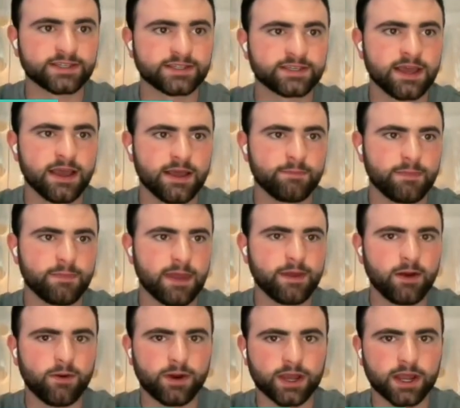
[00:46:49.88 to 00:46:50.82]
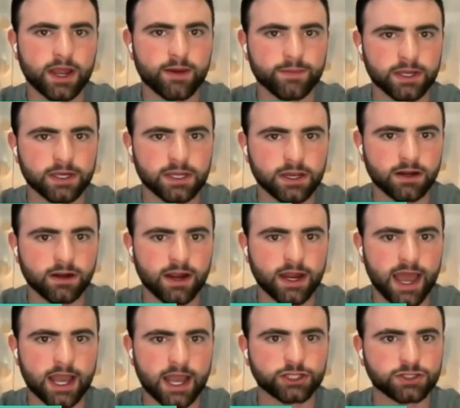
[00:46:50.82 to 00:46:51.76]
for this, maybe I want to come
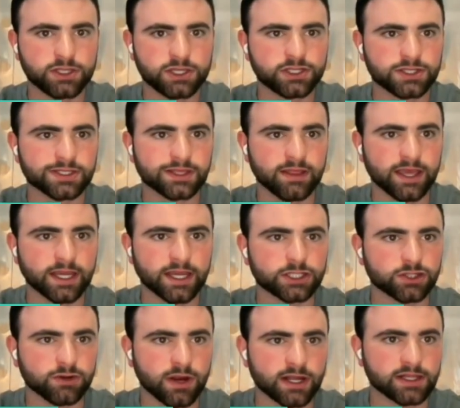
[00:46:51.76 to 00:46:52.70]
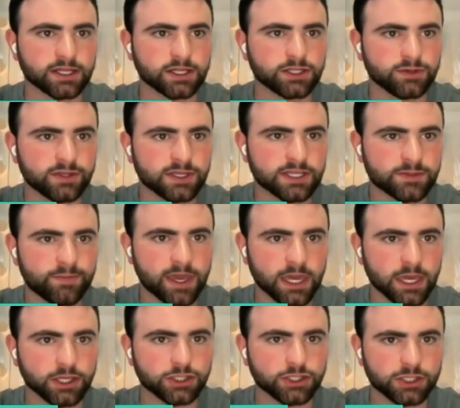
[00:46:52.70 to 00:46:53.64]
in here and actually just link directly
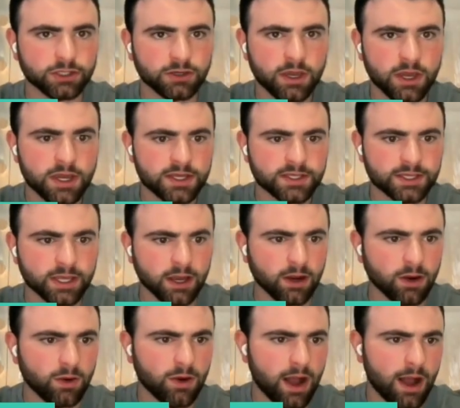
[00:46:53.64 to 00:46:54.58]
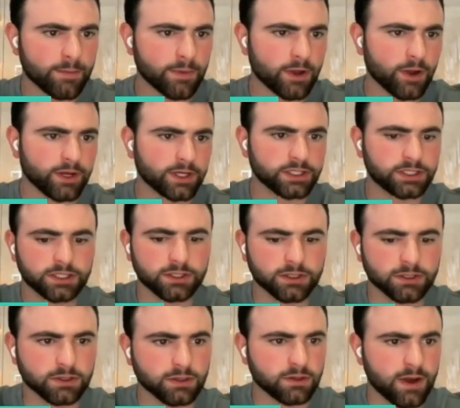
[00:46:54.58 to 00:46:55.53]
to this page. So I'm
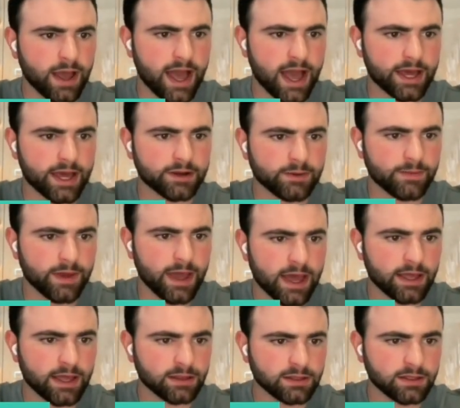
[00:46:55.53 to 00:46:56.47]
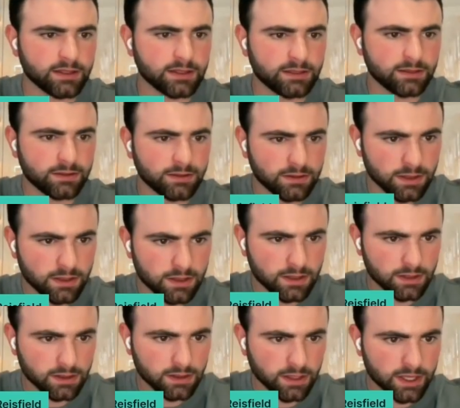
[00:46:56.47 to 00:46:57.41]
going to Adam
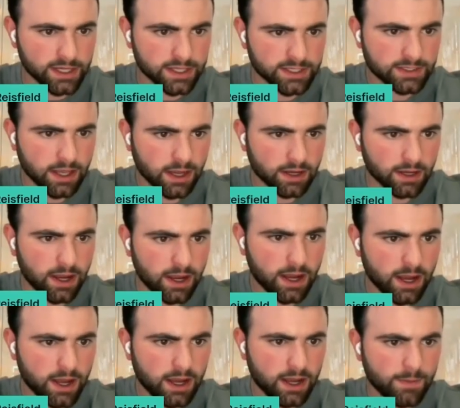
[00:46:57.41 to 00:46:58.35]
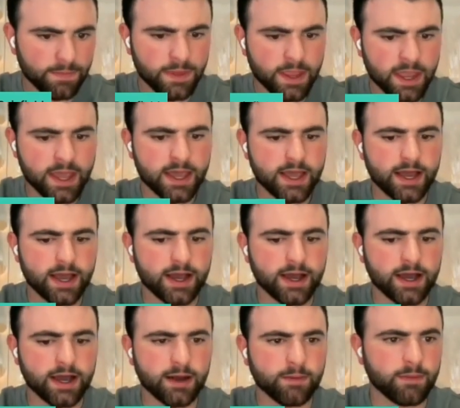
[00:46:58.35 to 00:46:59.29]
base.com,
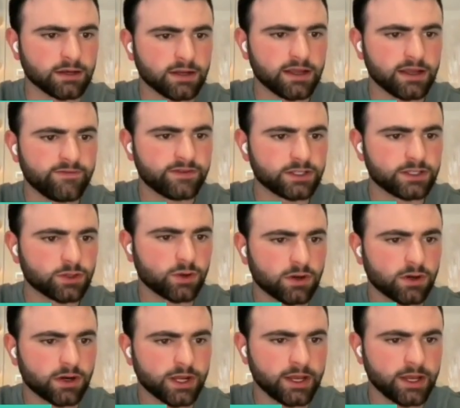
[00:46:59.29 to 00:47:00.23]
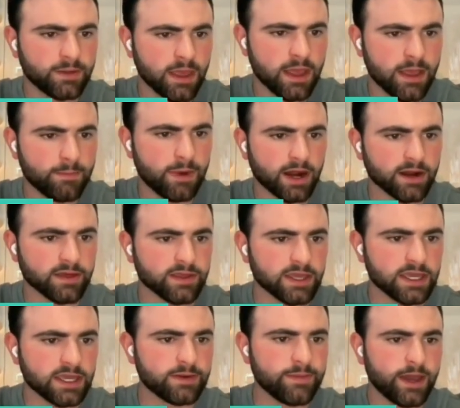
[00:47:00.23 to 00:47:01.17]
update inventory,
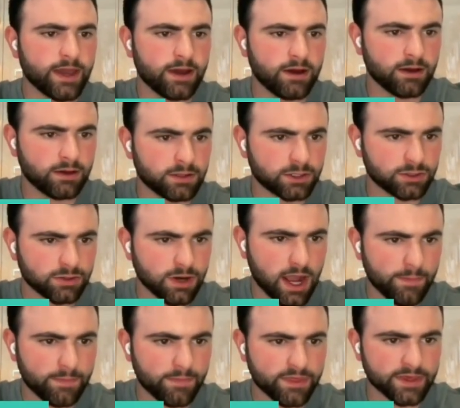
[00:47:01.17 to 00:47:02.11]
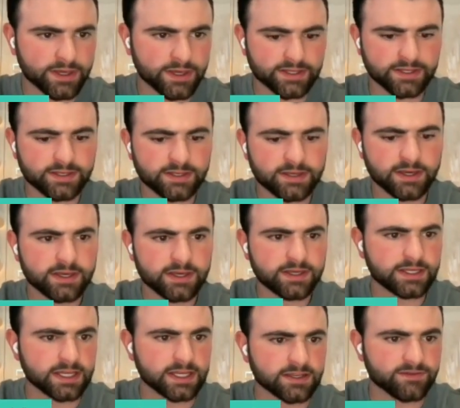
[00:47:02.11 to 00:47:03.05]
body the email, drop
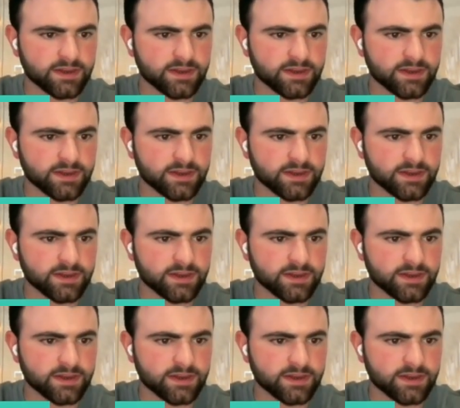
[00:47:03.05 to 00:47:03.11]
this